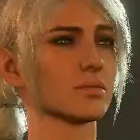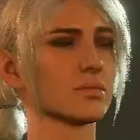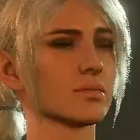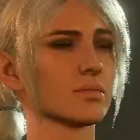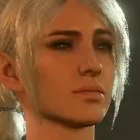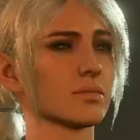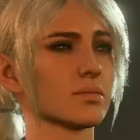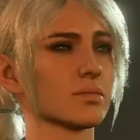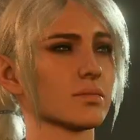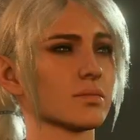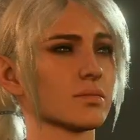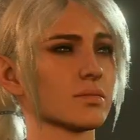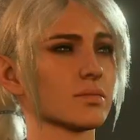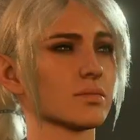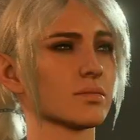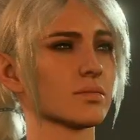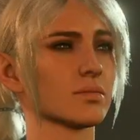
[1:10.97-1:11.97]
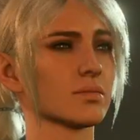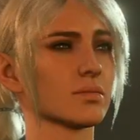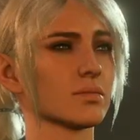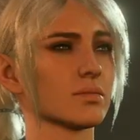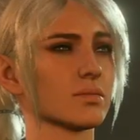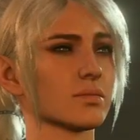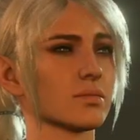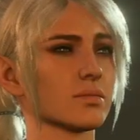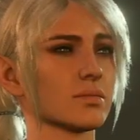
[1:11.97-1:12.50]

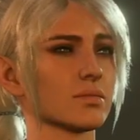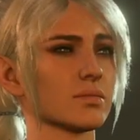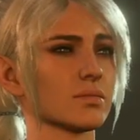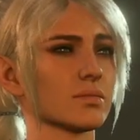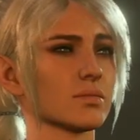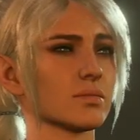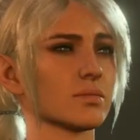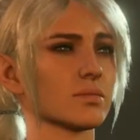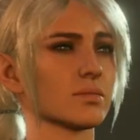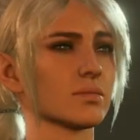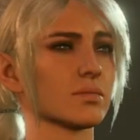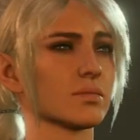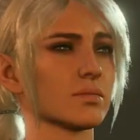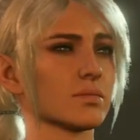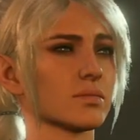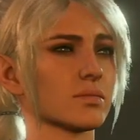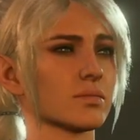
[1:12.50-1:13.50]
(silence)